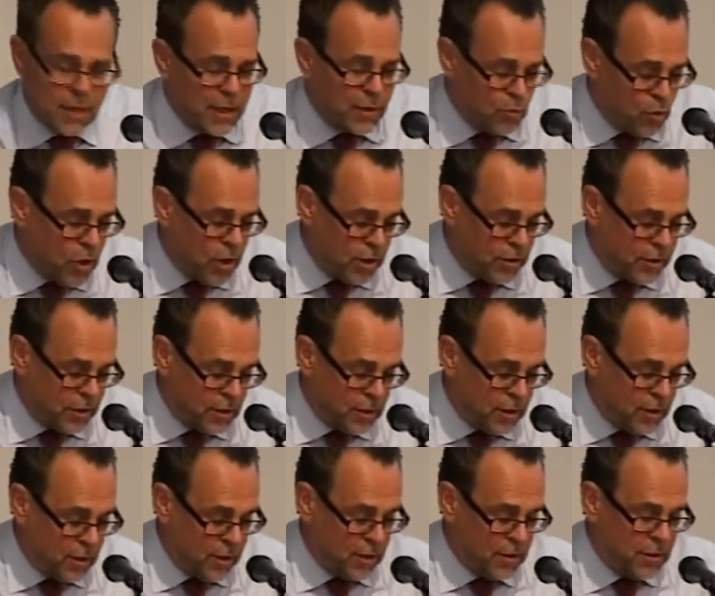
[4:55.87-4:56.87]
like Word
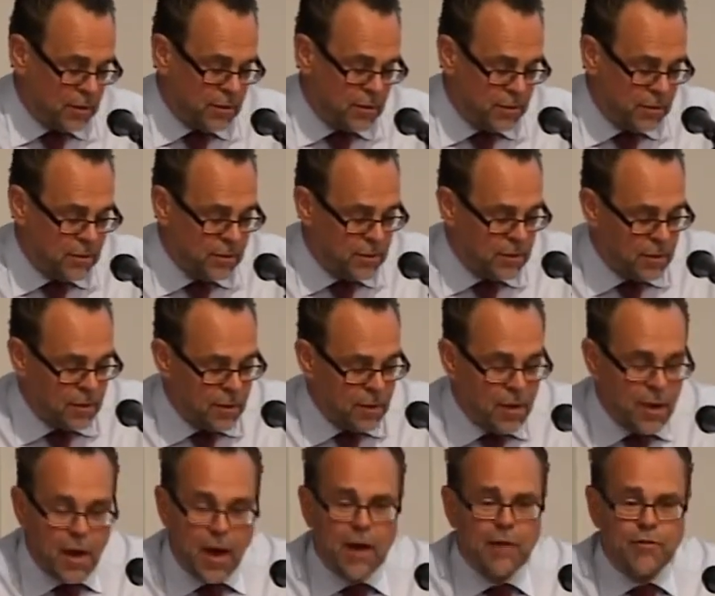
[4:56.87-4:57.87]
and
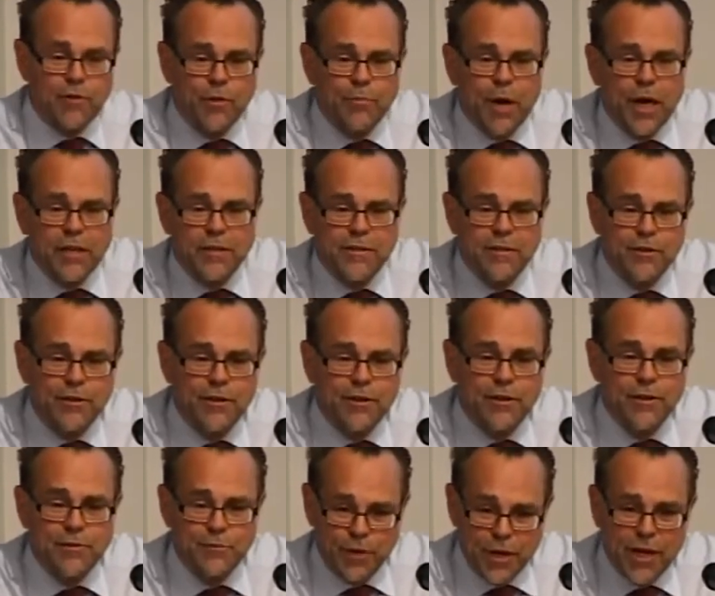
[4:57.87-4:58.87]
Acrobat
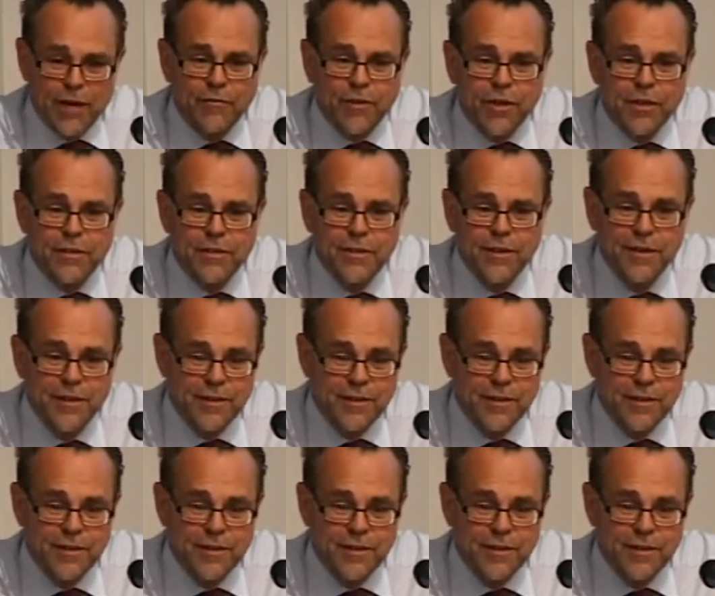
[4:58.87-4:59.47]
or whatever.